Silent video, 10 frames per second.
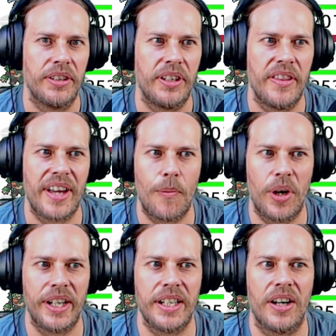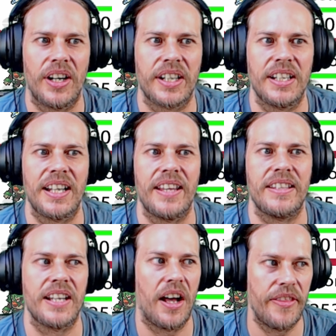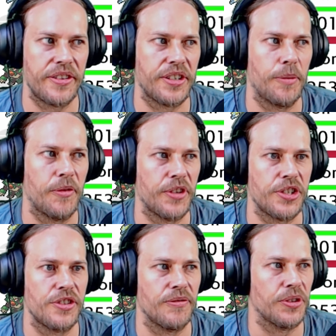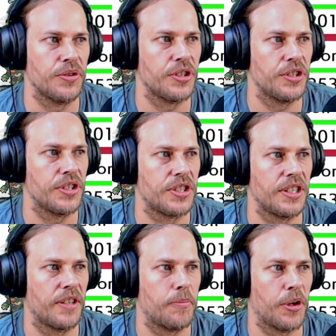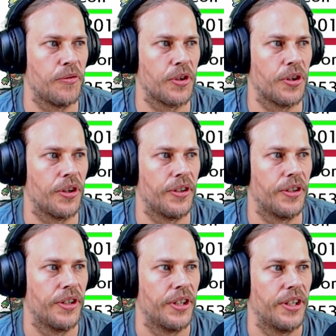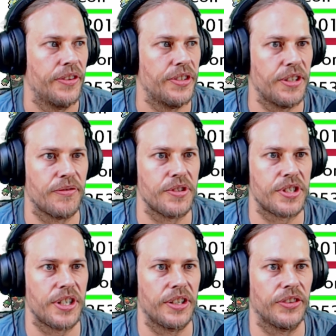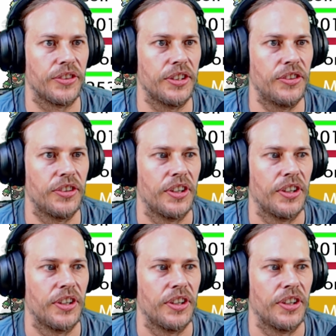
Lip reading: That way I can get the other type of Urshifu. So you can see they've both got the different stances.